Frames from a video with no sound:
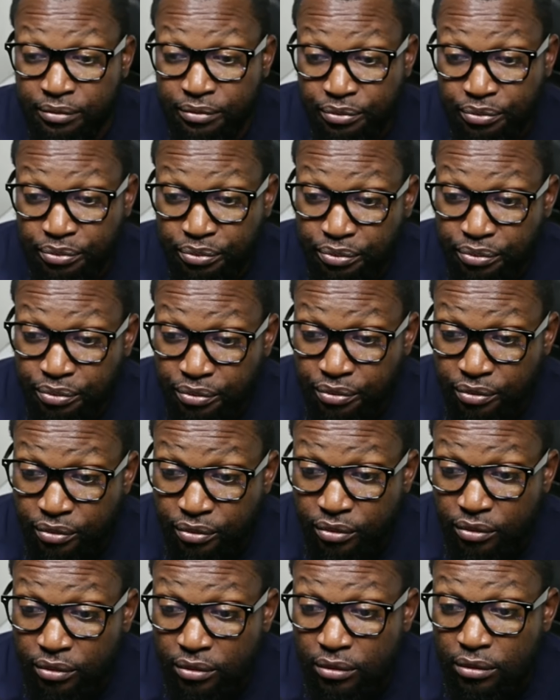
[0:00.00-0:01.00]

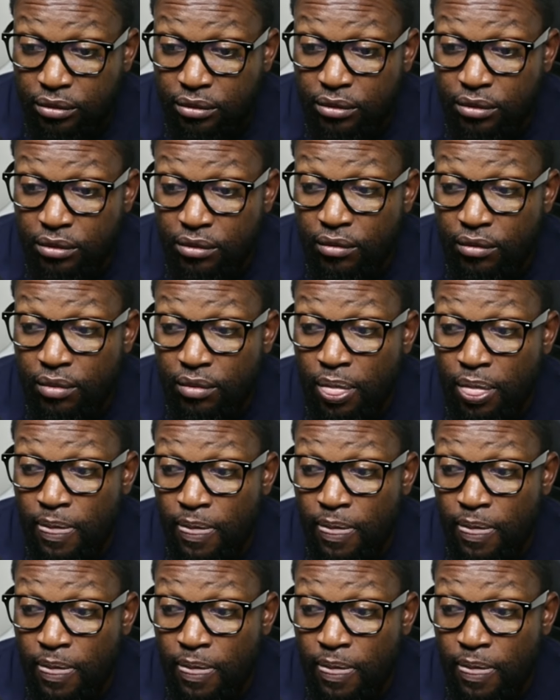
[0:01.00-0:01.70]
Nobody speaks.